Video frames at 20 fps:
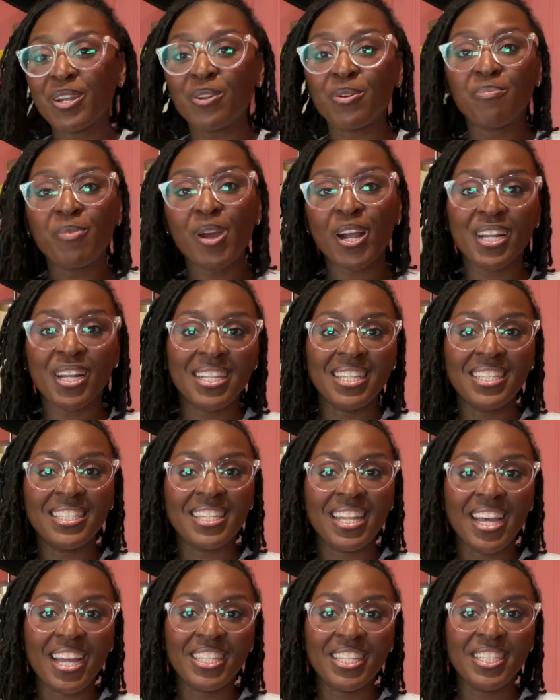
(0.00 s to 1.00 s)
to mark these
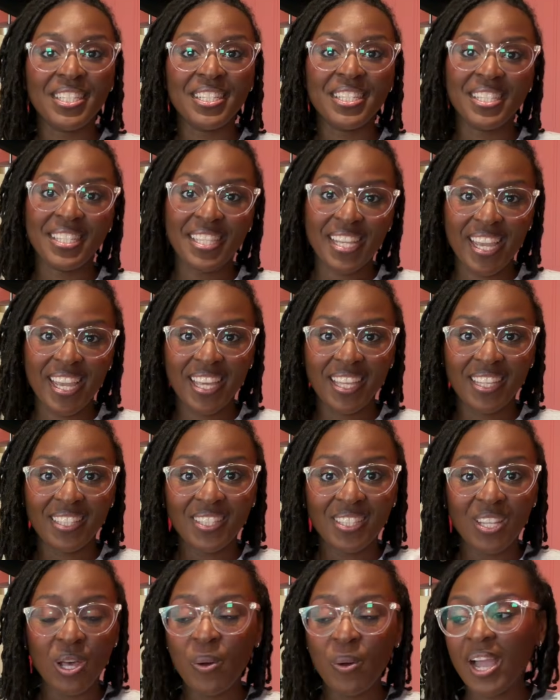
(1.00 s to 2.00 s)
notches, and
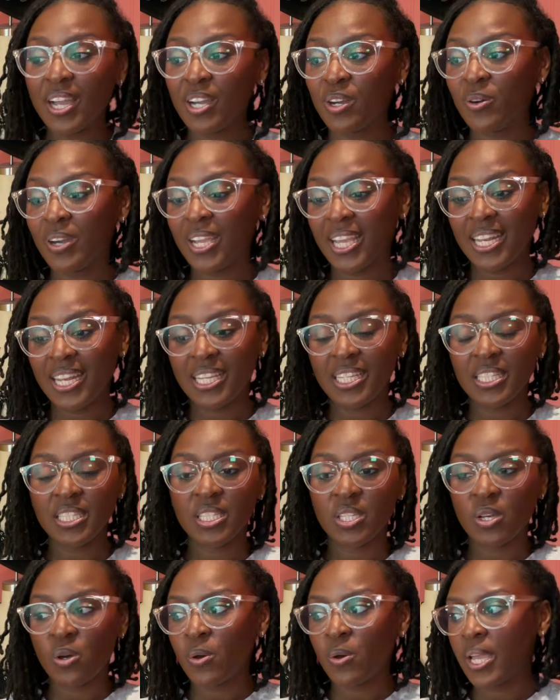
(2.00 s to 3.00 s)
so I can go ahead and get
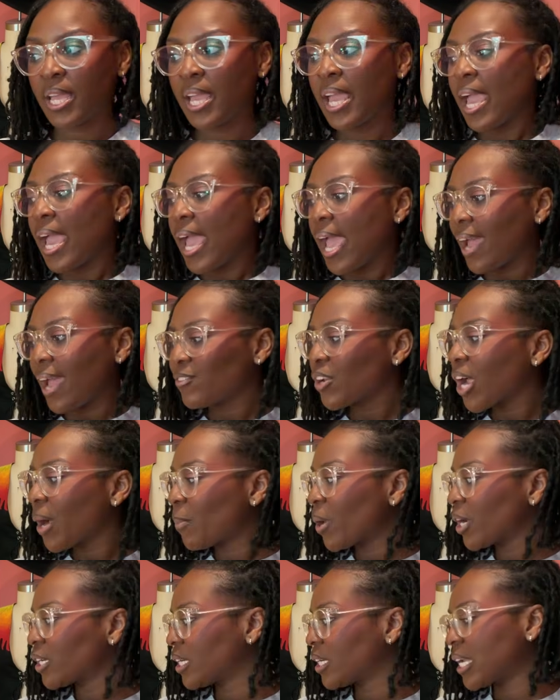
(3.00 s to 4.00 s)
sewing. After I
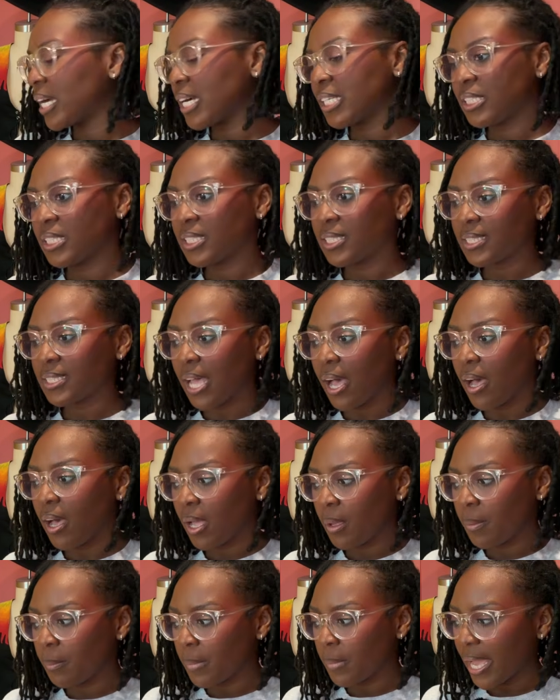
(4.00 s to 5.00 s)
mark the notches,
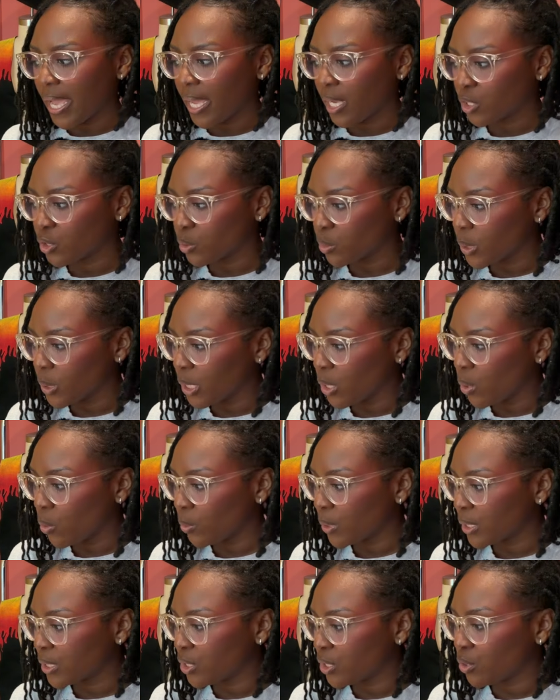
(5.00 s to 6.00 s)
I'm actually
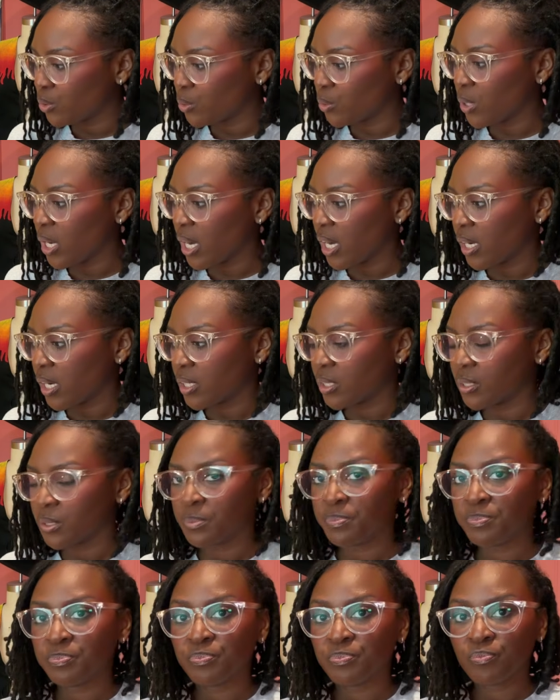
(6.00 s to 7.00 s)
going
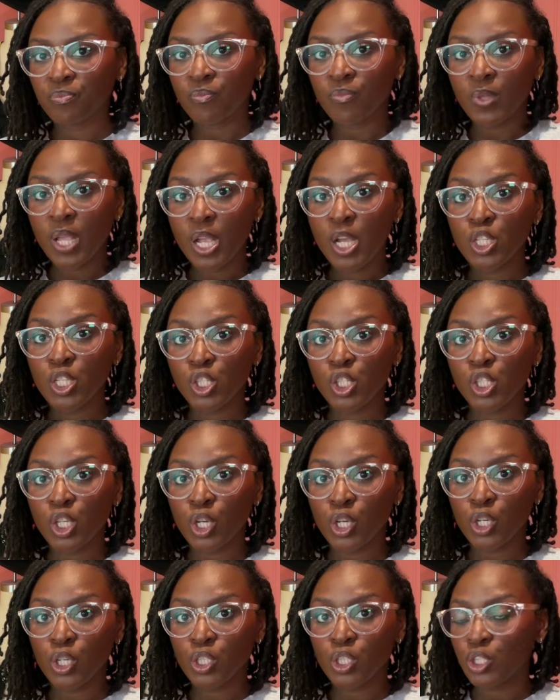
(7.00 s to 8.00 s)
to
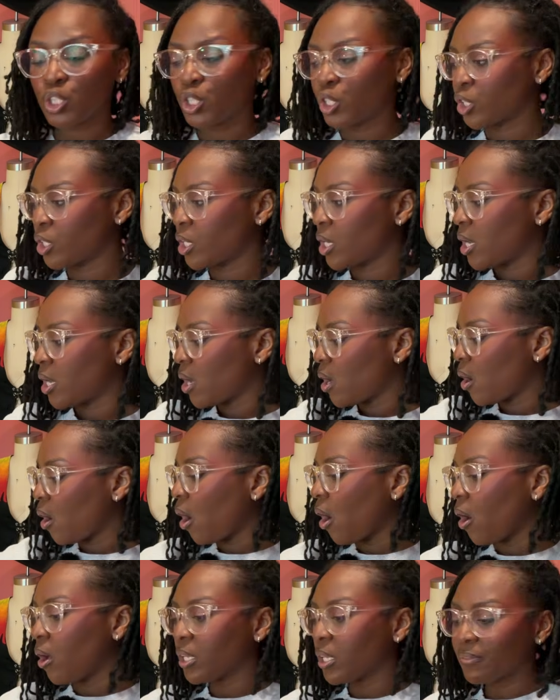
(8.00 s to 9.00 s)
serge
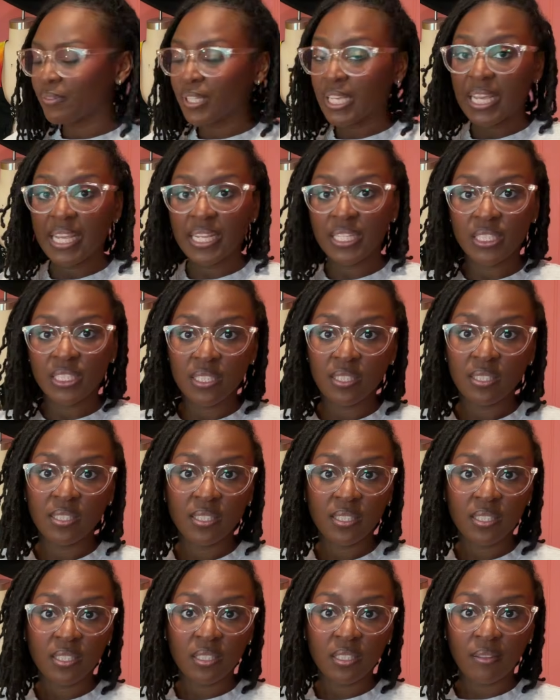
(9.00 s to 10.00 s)
all of the edges
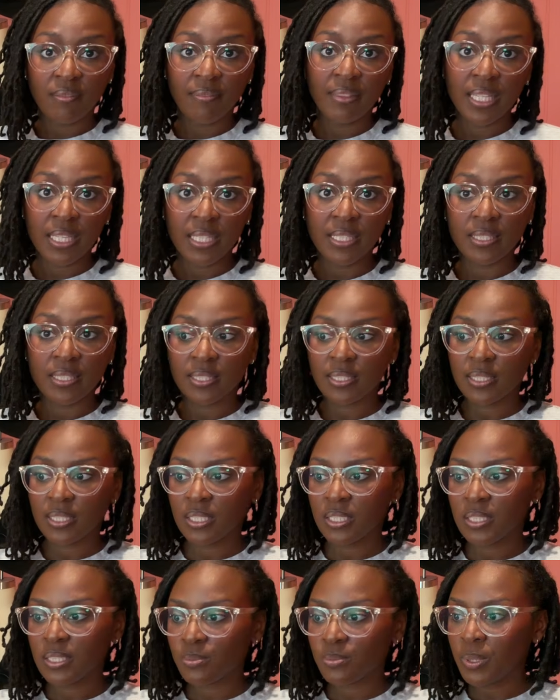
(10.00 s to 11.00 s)
of this
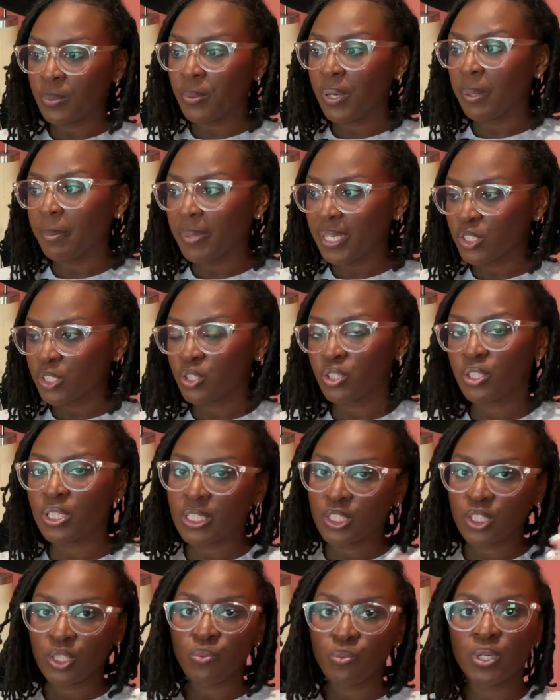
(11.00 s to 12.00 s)
because we want to make sure
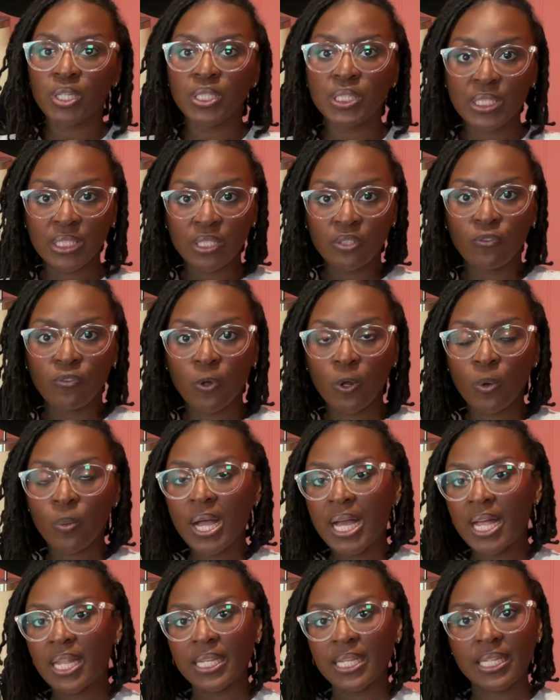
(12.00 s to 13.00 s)
that she wears this for a
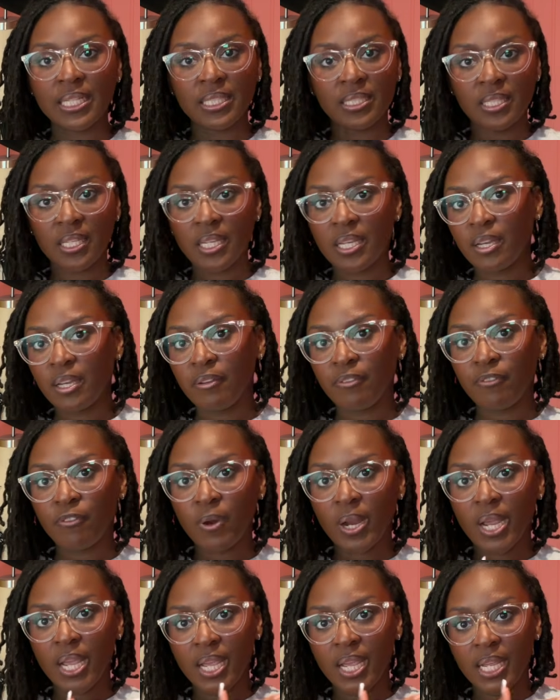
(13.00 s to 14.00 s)
while, and
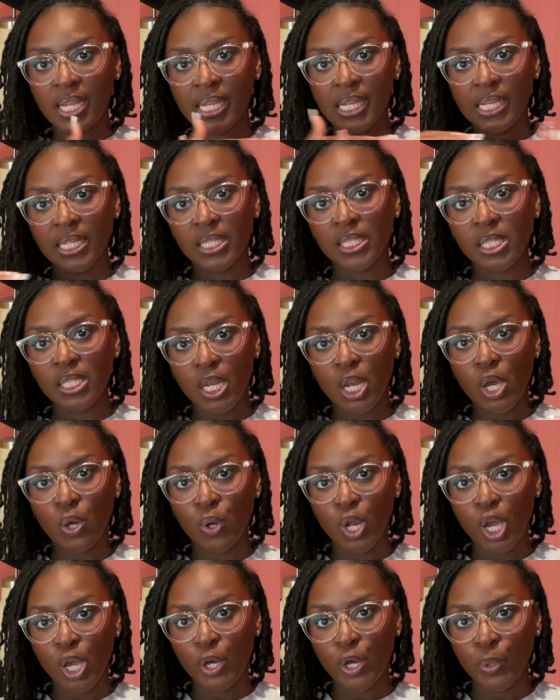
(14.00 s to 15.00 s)
fraying is a
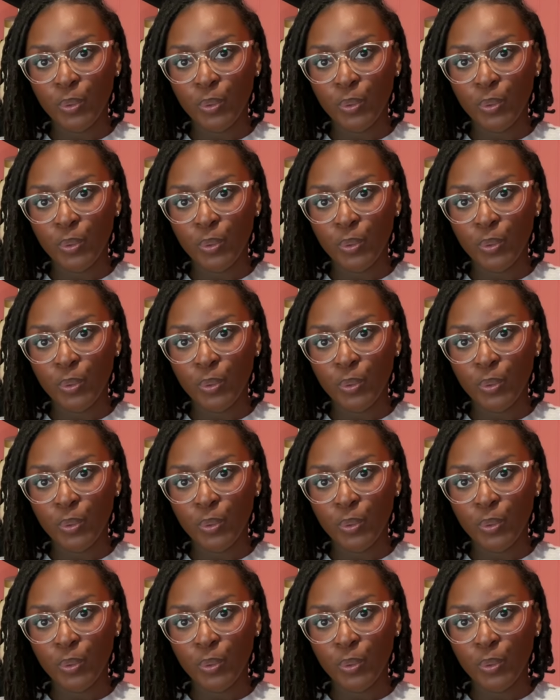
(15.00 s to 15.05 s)
no-no.